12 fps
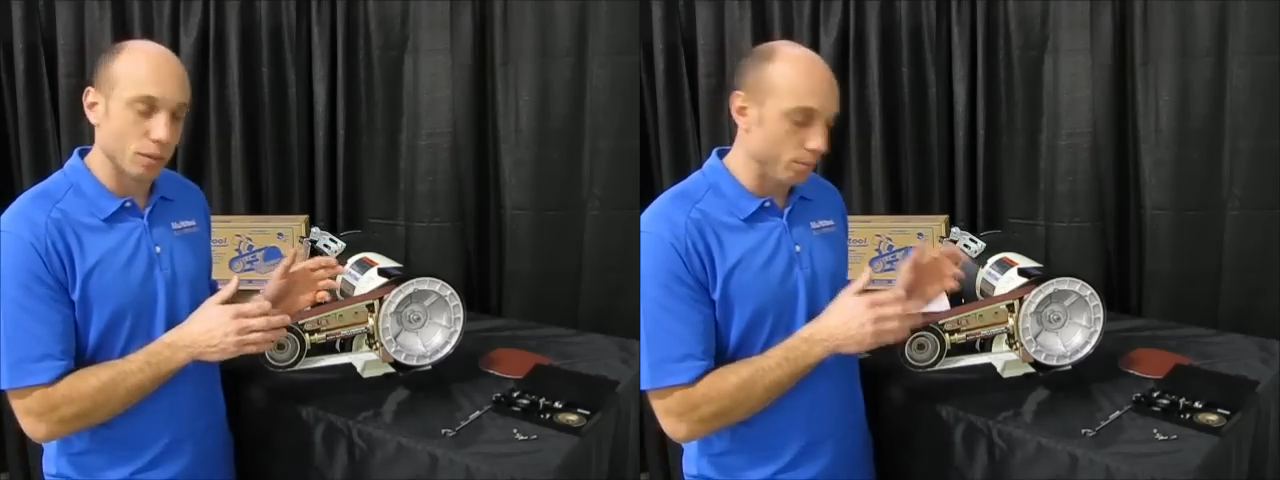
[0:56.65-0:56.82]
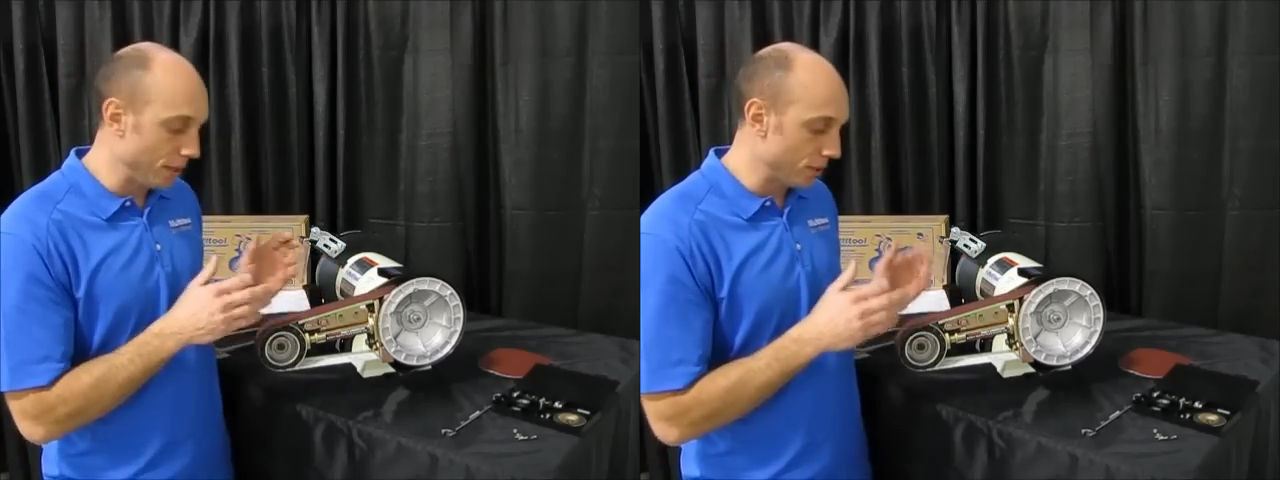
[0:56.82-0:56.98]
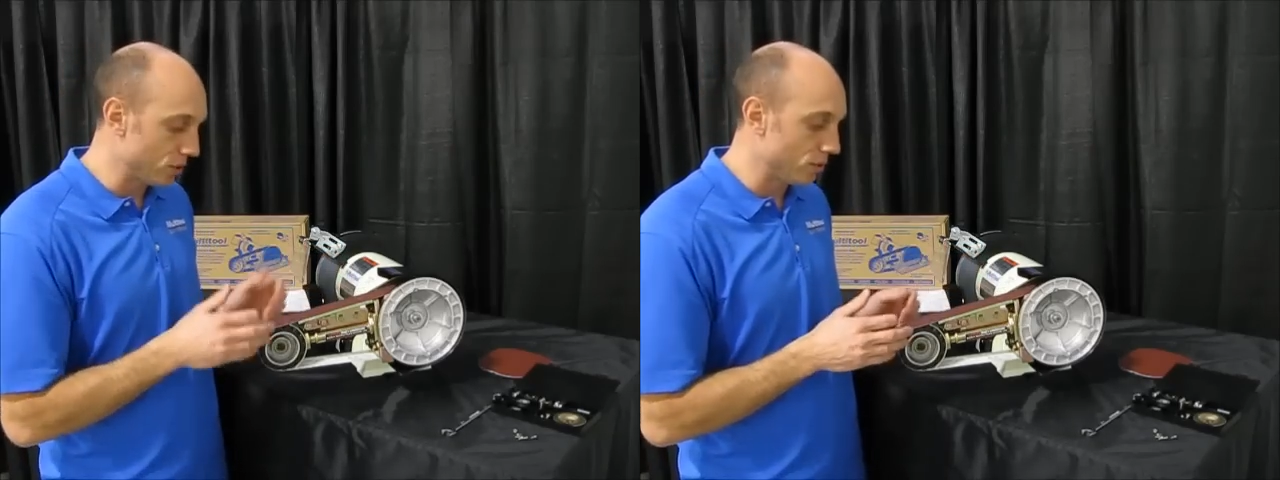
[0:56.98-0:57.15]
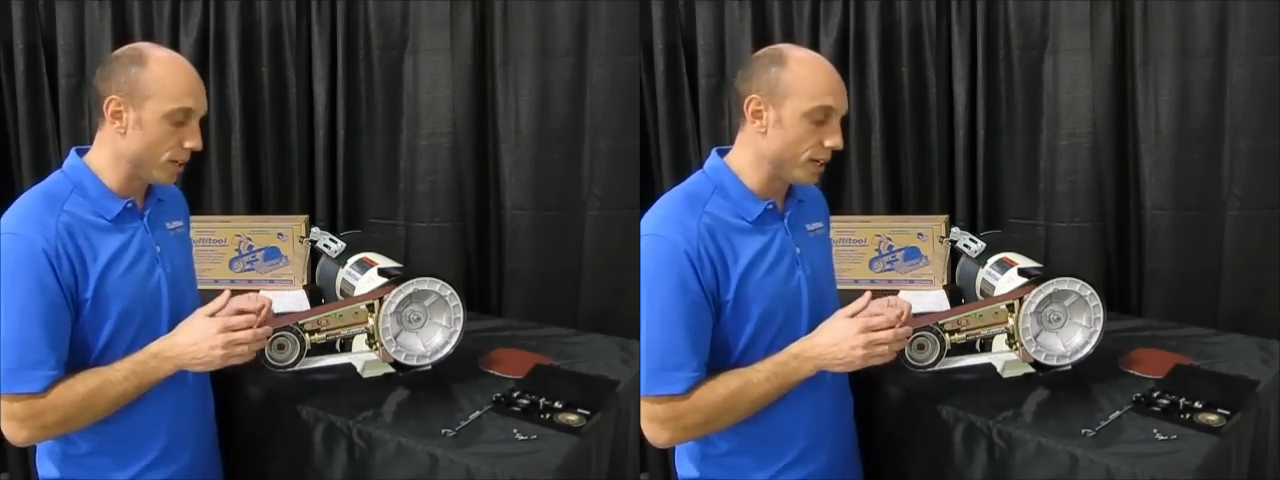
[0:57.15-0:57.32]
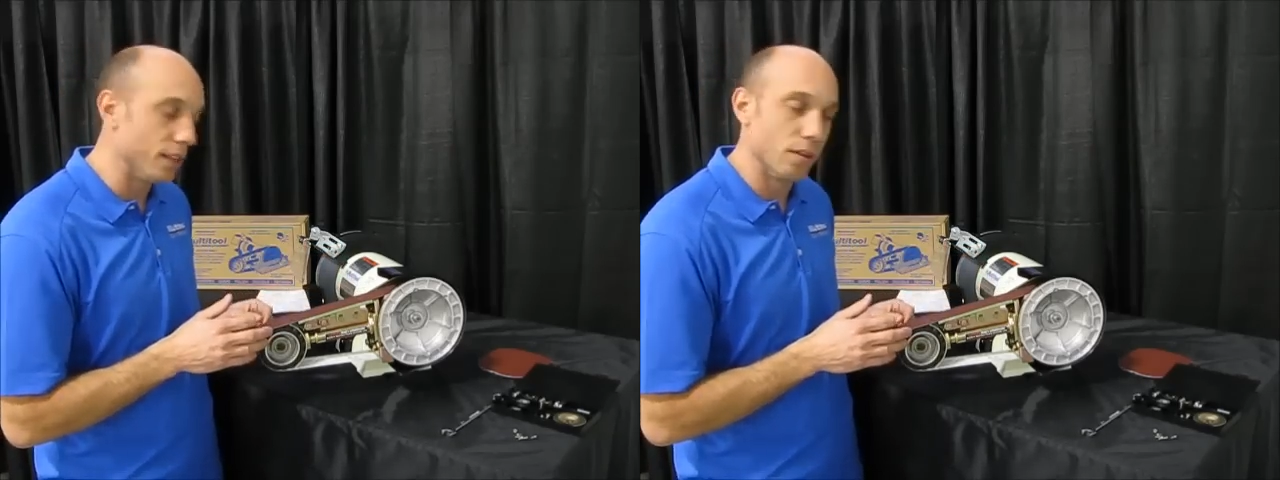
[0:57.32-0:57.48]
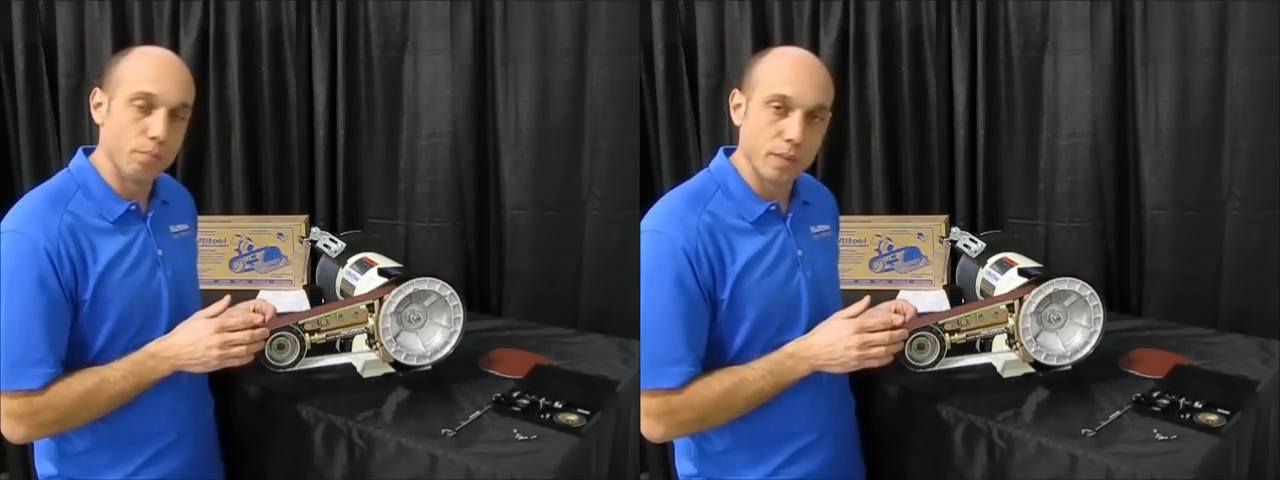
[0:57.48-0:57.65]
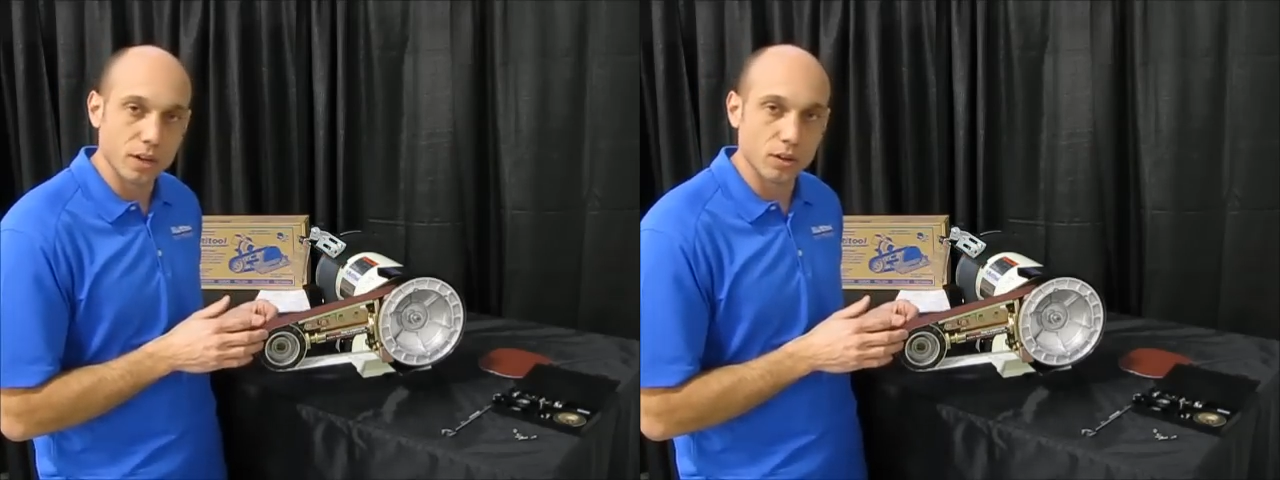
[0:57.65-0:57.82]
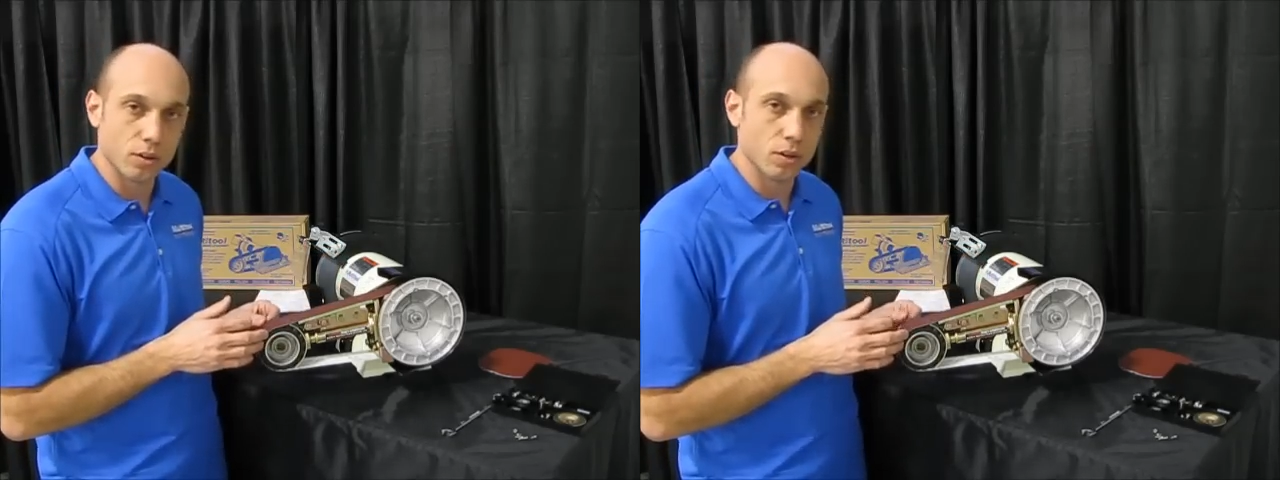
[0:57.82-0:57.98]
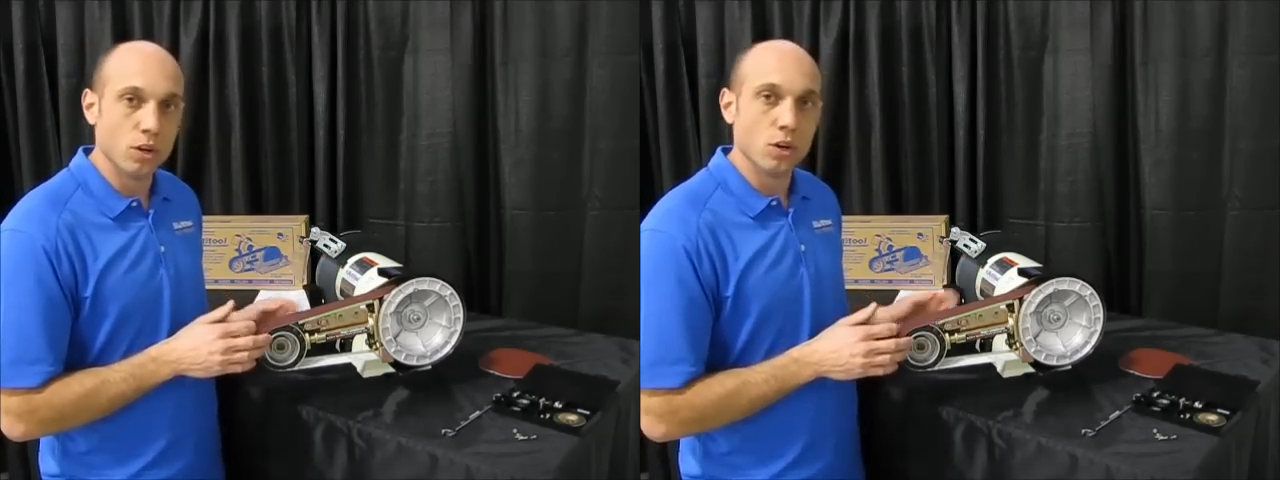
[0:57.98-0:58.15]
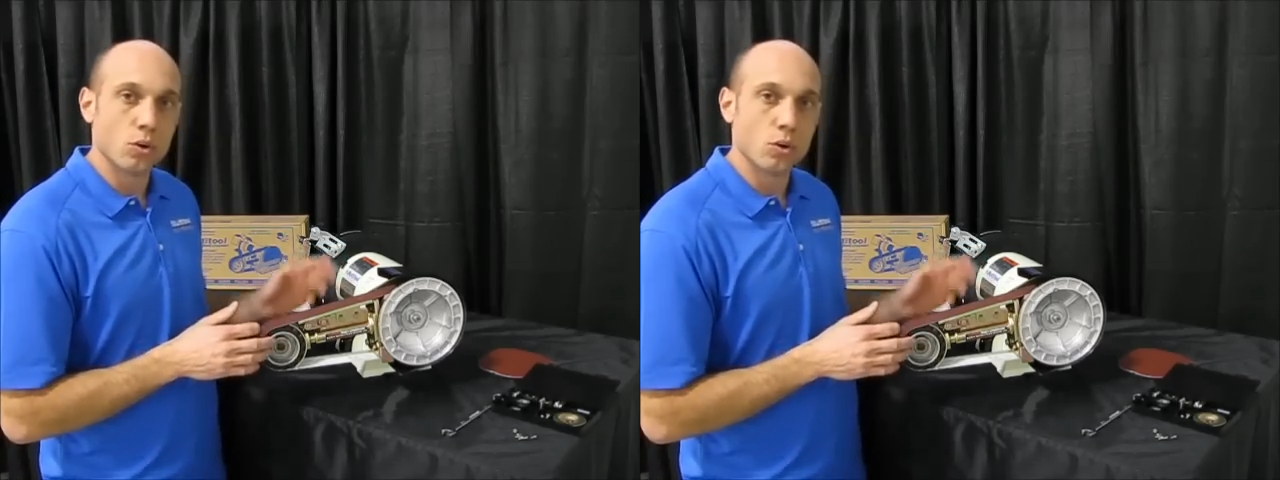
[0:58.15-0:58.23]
the belt to run in the middle